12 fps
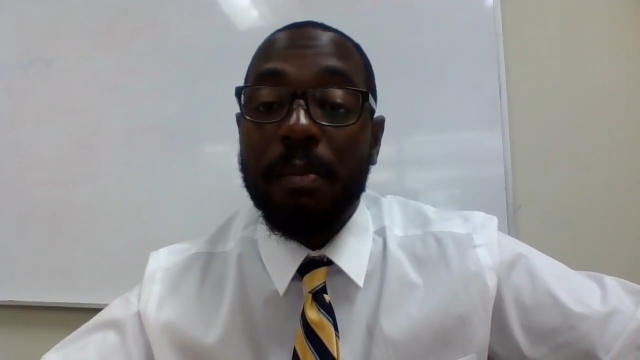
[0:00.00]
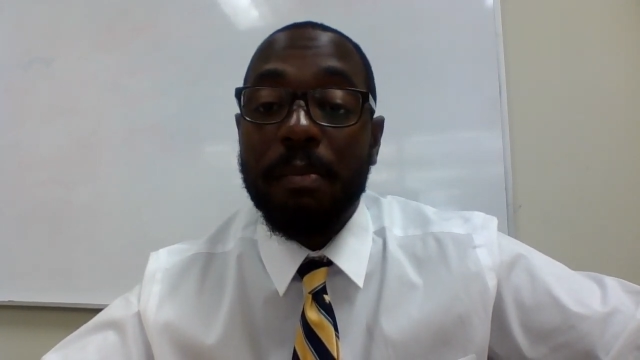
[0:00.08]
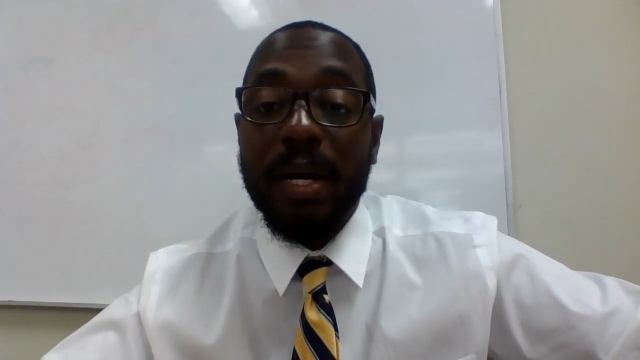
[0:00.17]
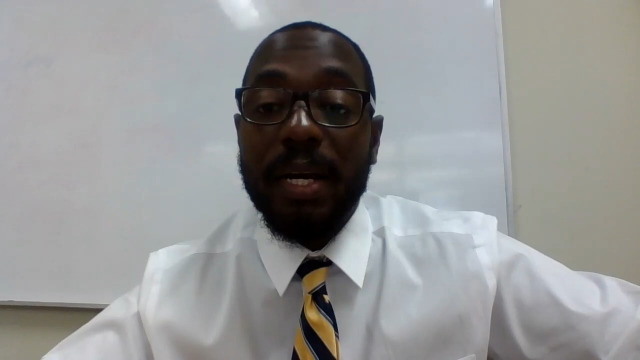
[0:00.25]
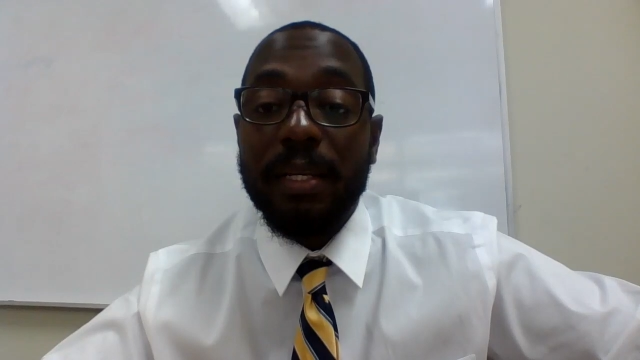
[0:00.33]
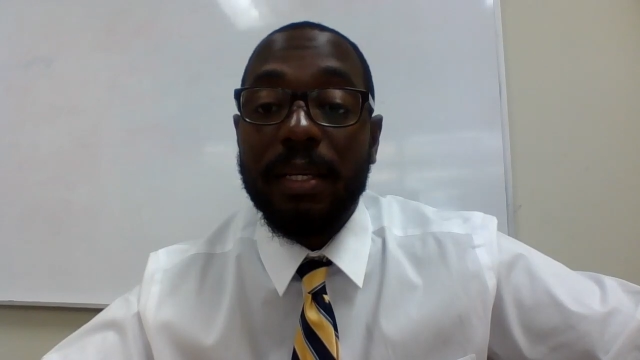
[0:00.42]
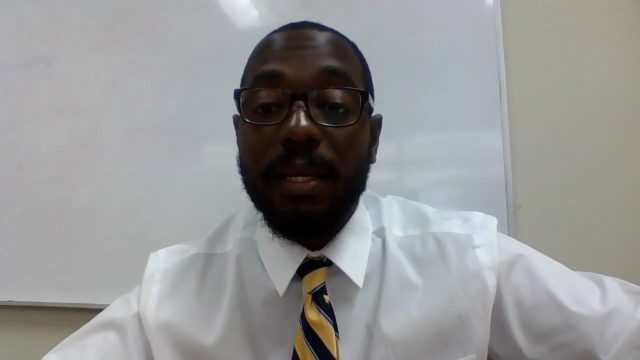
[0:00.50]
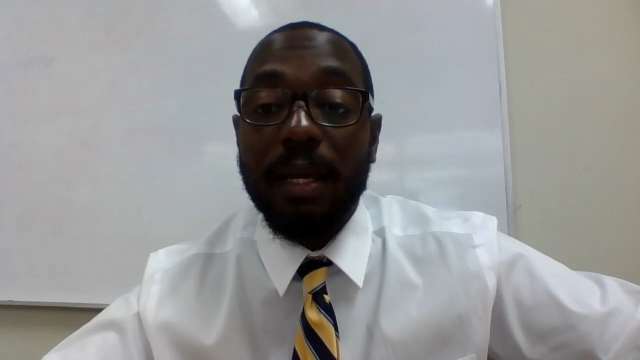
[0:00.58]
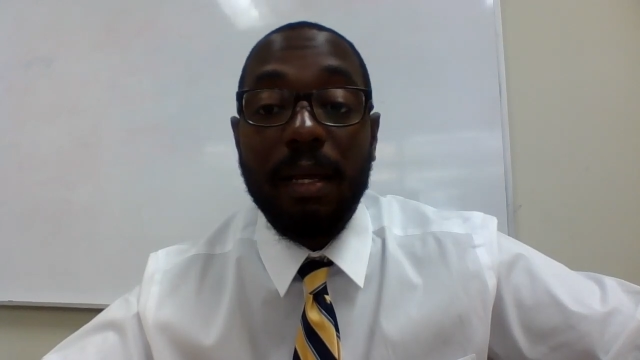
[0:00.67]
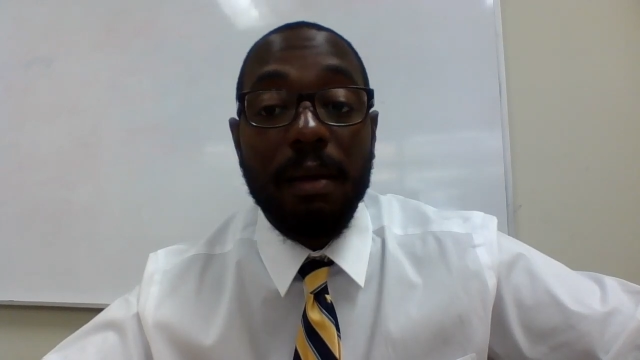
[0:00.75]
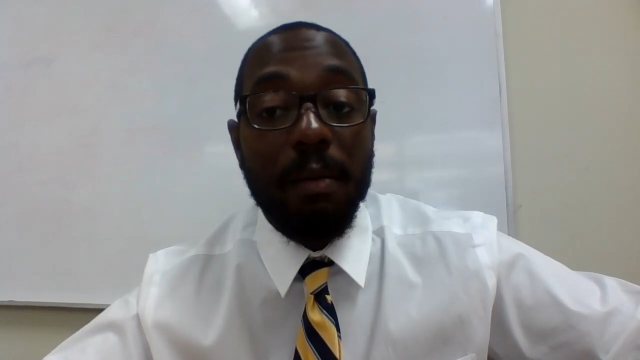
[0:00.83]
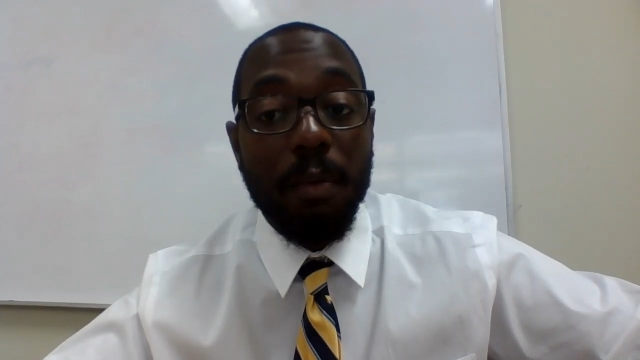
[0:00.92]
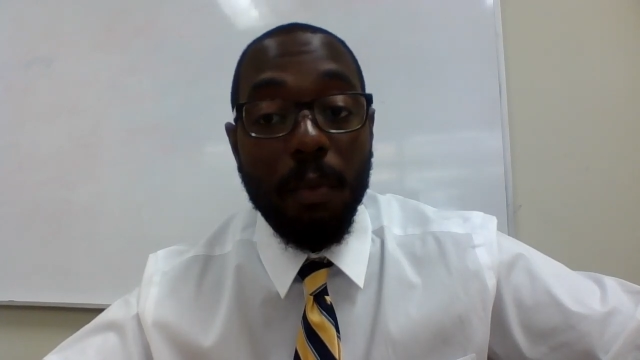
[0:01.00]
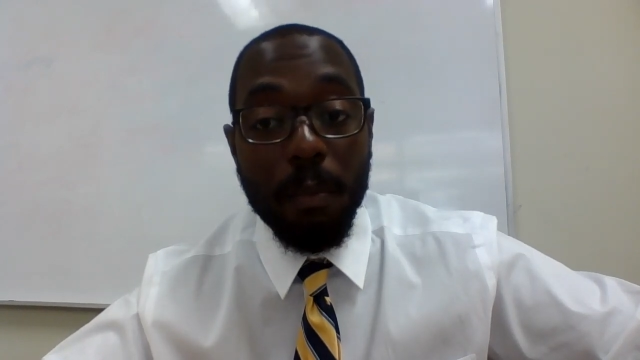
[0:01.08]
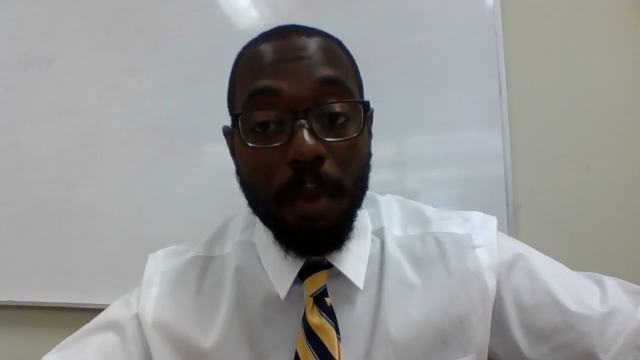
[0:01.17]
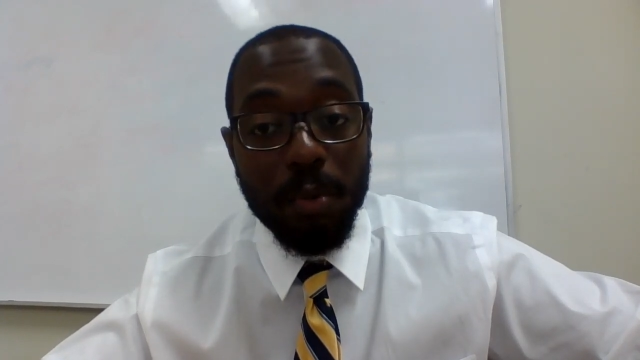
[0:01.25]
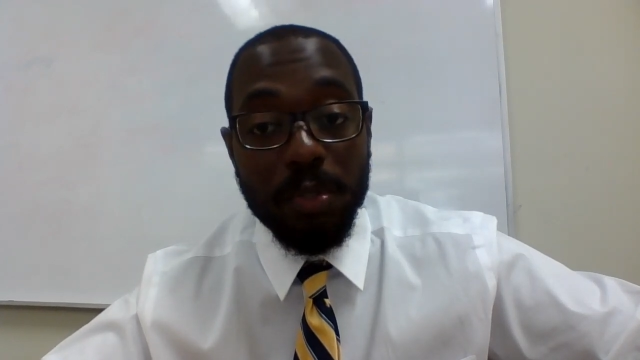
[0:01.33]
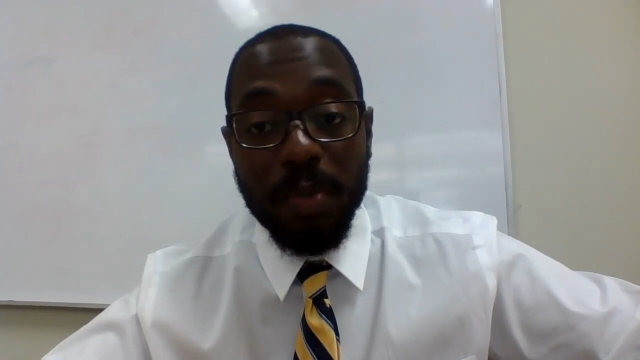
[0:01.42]
But
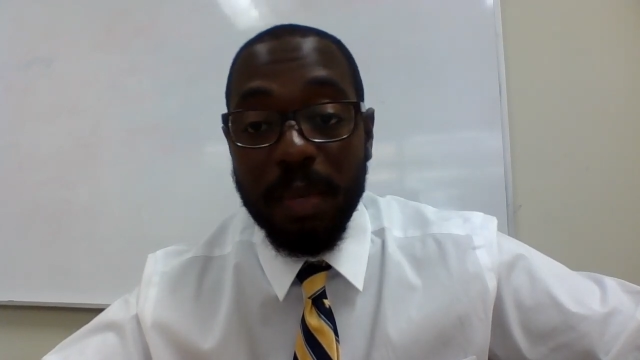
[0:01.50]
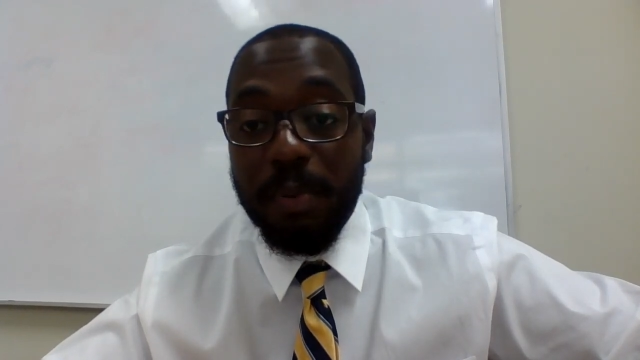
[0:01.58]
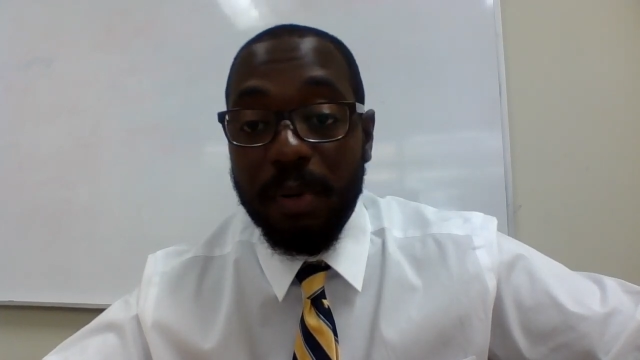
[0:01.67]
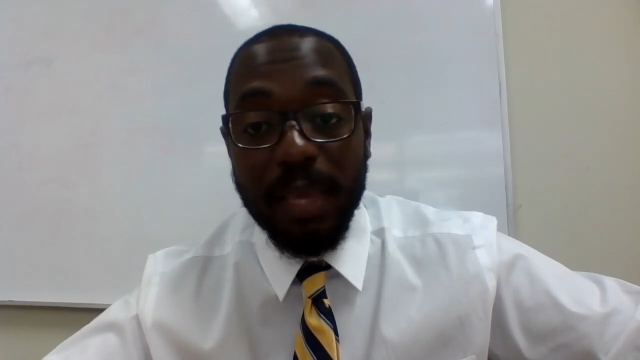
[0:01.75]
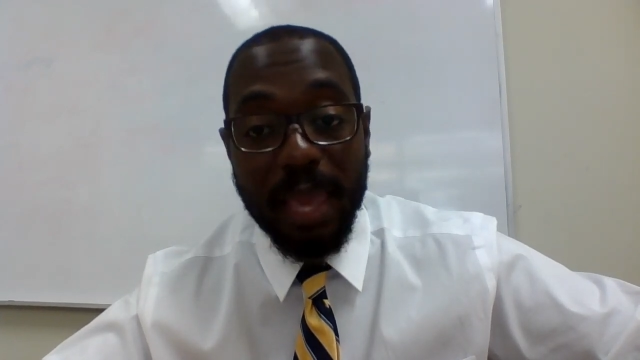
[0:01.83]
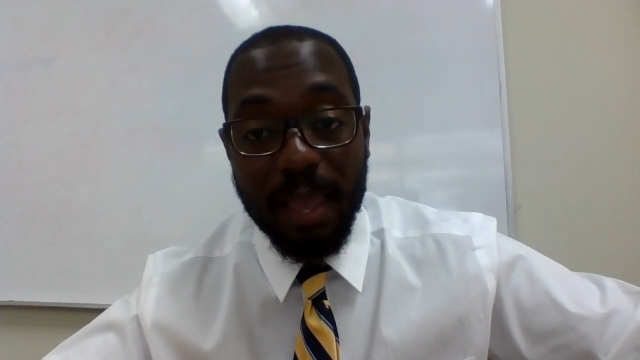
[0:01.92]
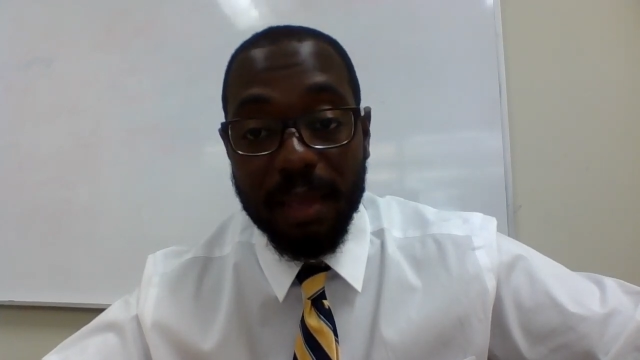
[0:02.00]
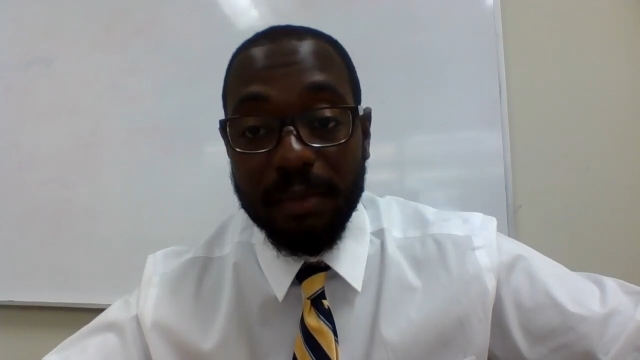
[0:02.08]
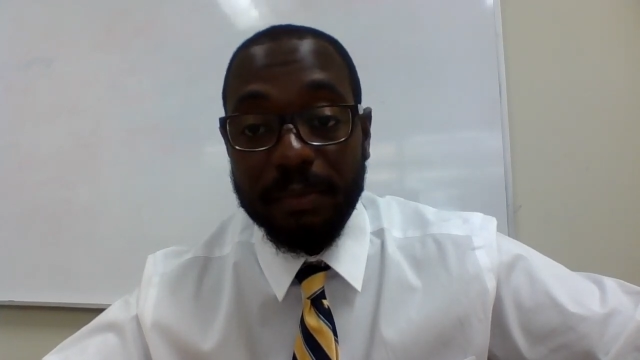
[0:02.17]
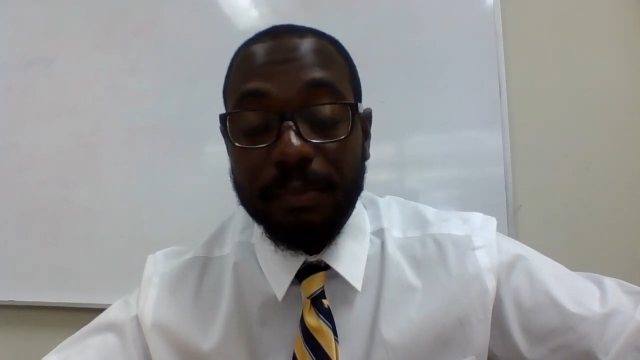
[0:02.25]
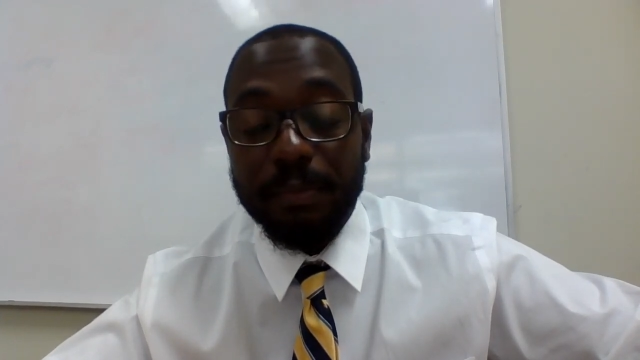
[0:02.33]
most people can't.